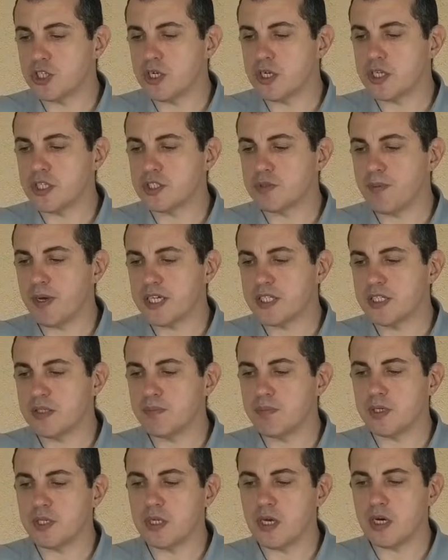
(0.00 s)
are expected
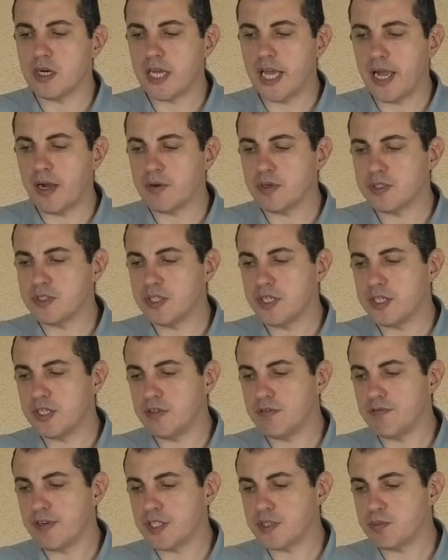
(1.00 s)
but not guaranteed
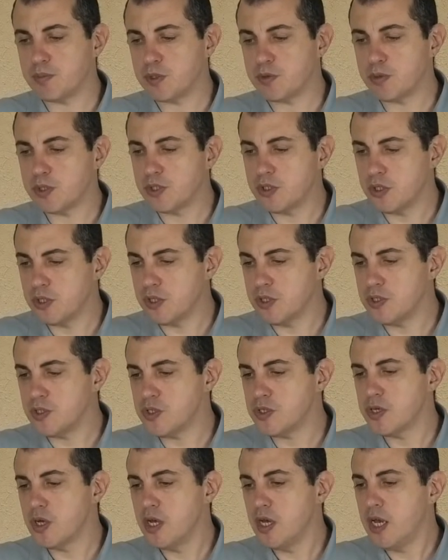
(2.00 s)
investment returns,